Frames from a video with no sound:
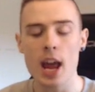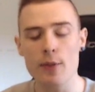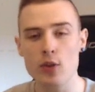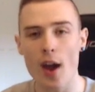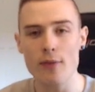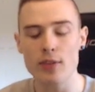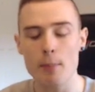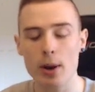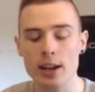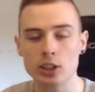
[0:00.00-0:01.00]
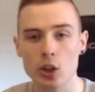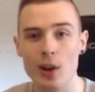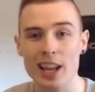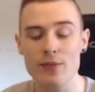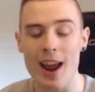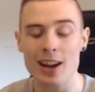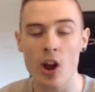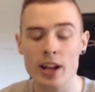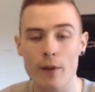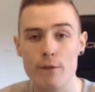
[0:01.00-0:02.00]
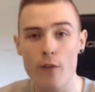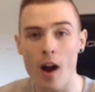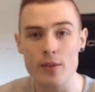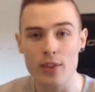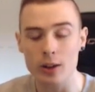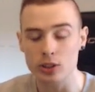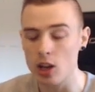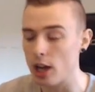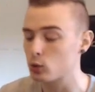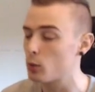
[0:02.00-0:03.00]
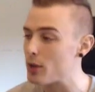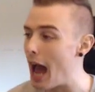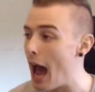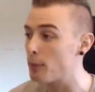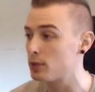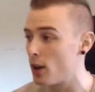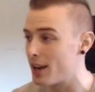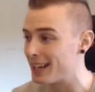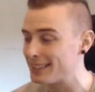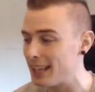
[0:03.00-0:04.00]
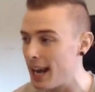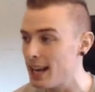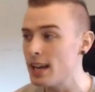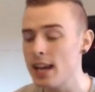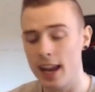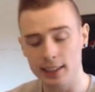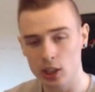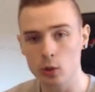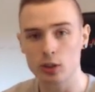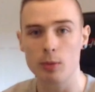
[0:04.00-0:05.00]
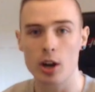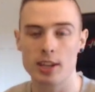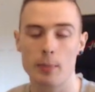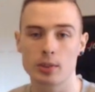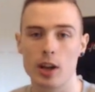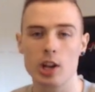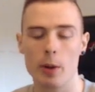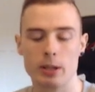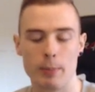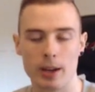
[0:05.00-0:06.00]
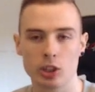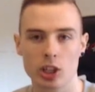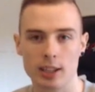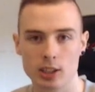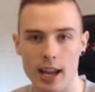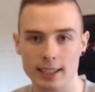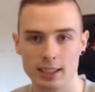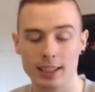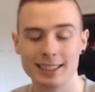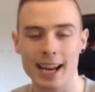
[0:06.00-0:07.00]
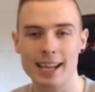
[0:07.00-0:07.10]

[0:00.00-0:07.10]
If you have, then please do leave a like. 5,000 likes would be absolutely insane. And until tomorrow's episode, I'll be speaking to you guys later. Take